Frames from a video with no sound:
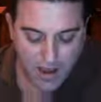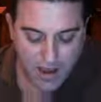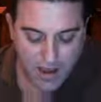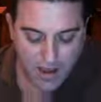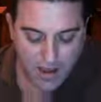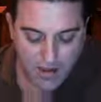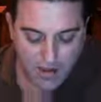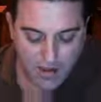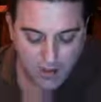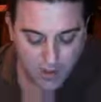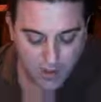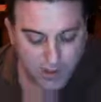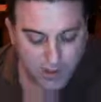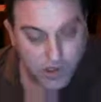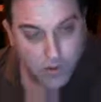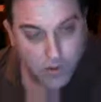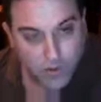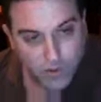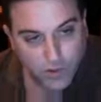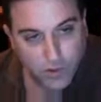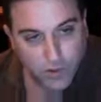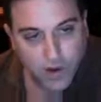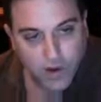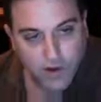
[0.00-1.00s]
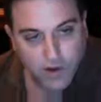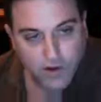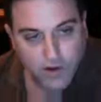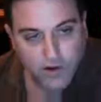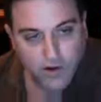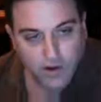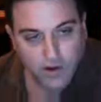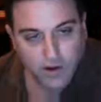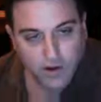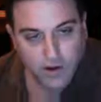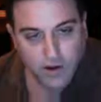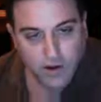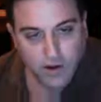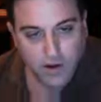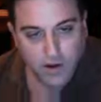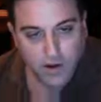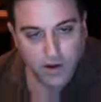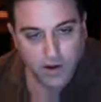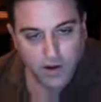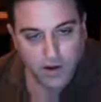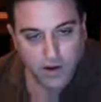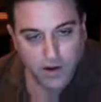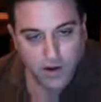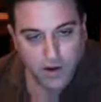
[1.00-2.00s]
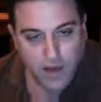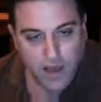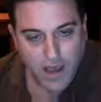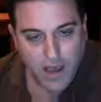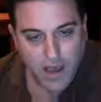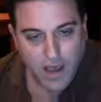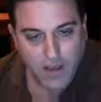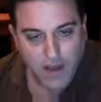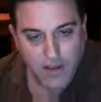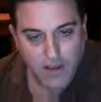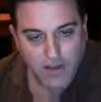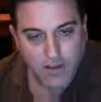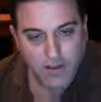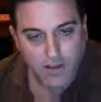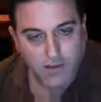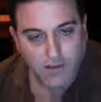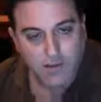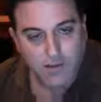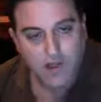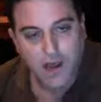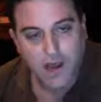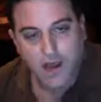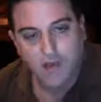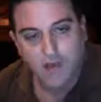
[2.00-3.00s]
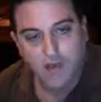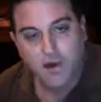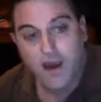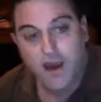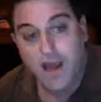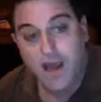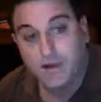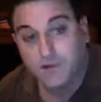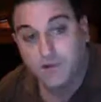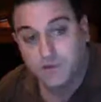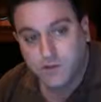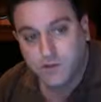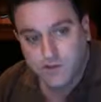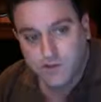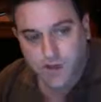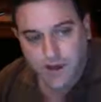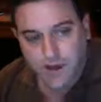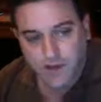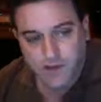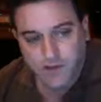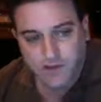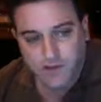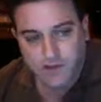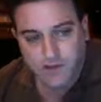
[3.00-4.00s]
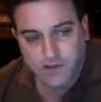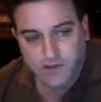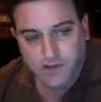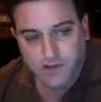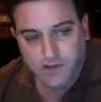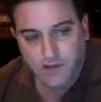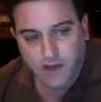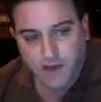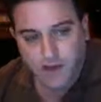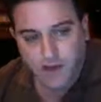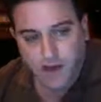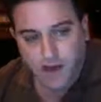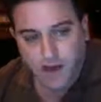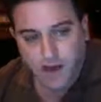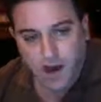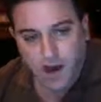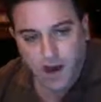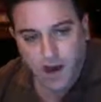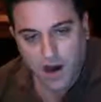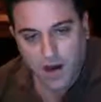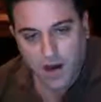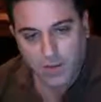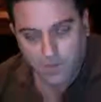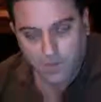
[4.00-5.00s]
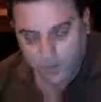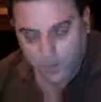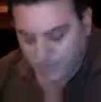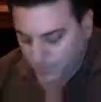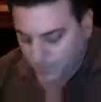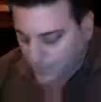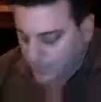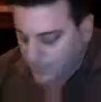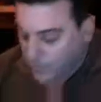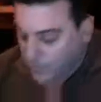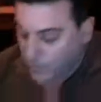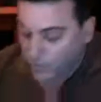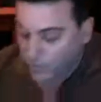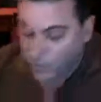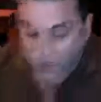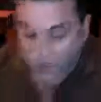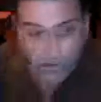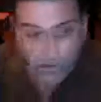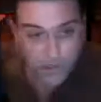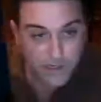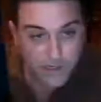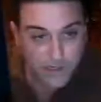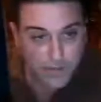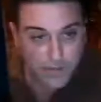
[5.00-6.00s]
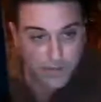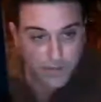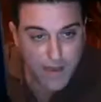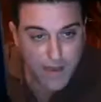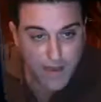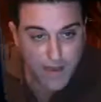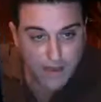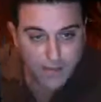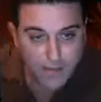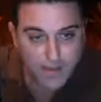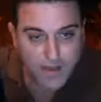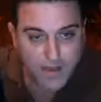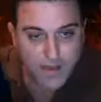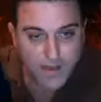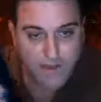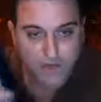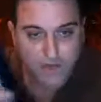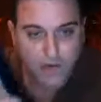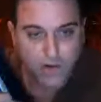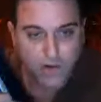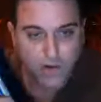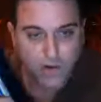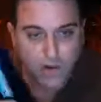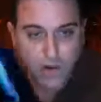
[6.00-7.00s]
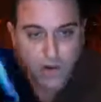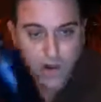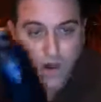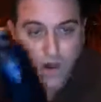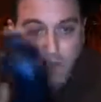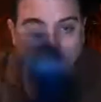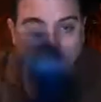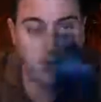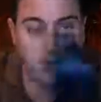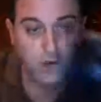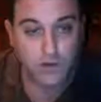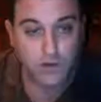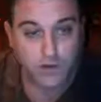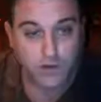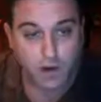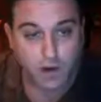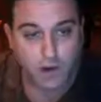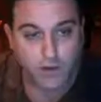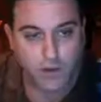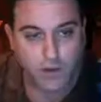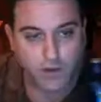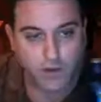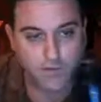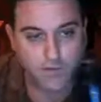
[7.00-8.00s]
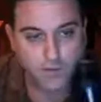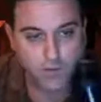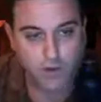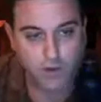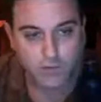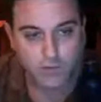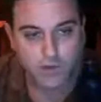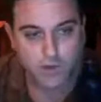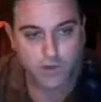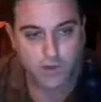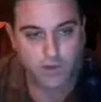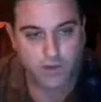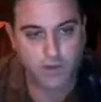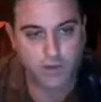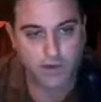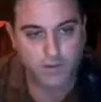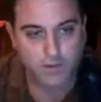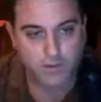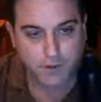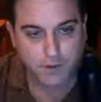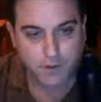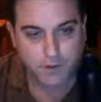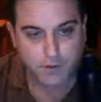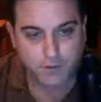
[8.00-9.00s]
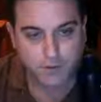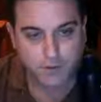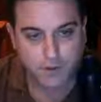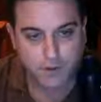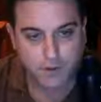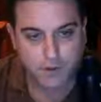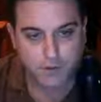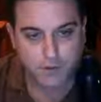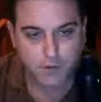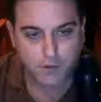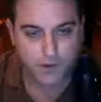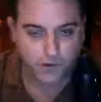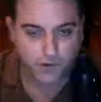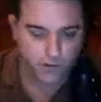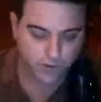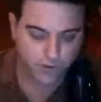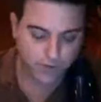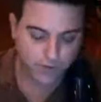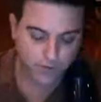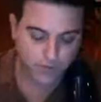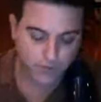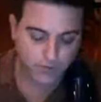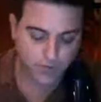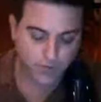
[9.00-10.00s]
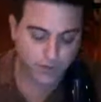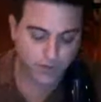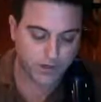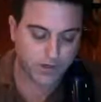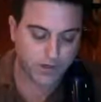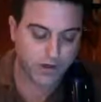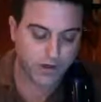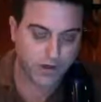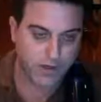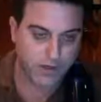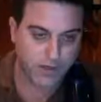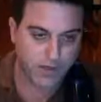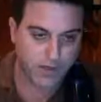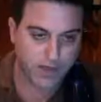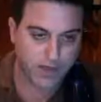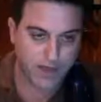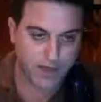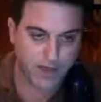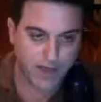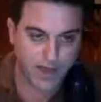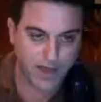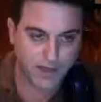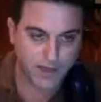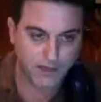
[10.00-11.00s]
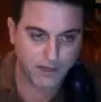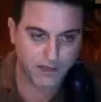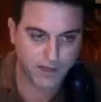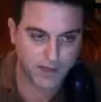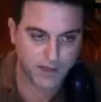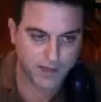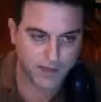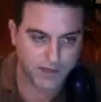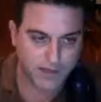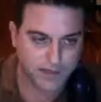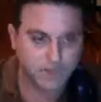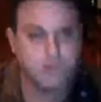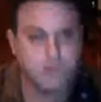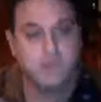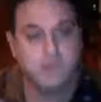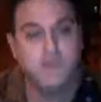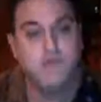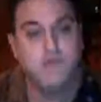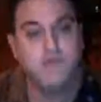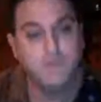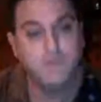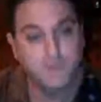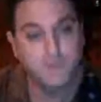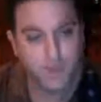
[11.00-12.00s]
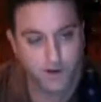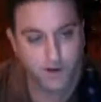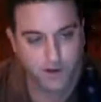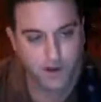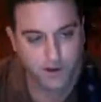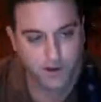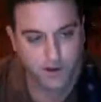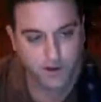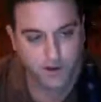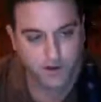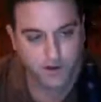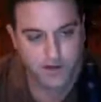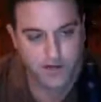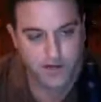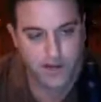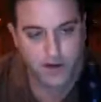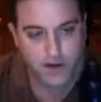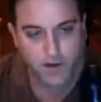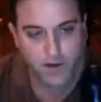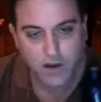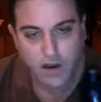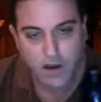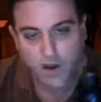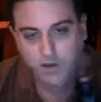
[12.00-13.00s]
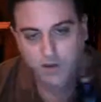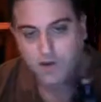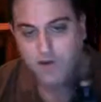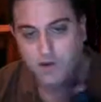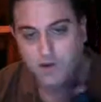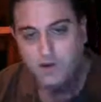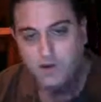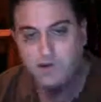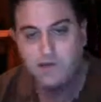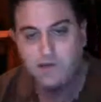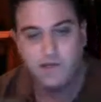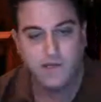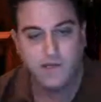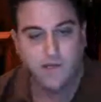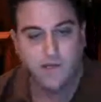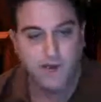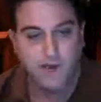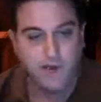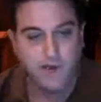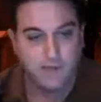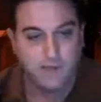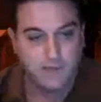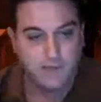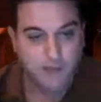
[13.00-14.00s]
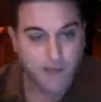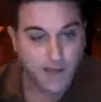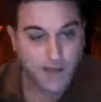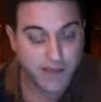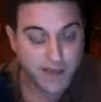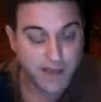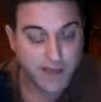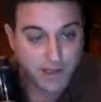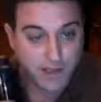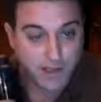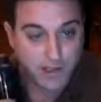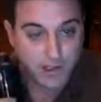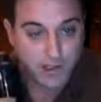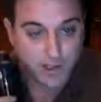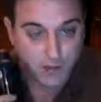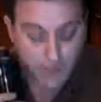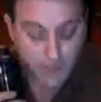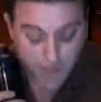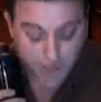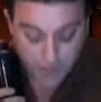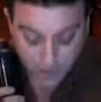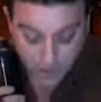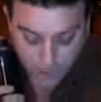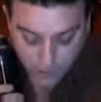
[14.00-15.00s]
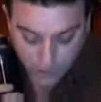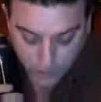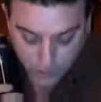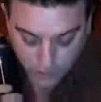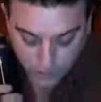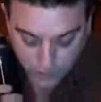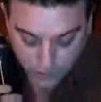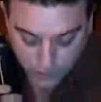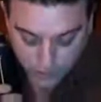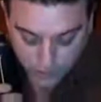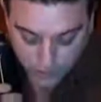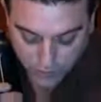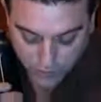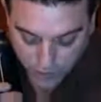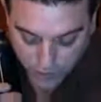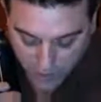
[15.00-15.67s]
Use it with water, and there's other exercises using the BathMate. So go to my forum, join my free forum, and you can read all the exercises. There's even videos now that you can see, and obviously I can't show that on YouTube.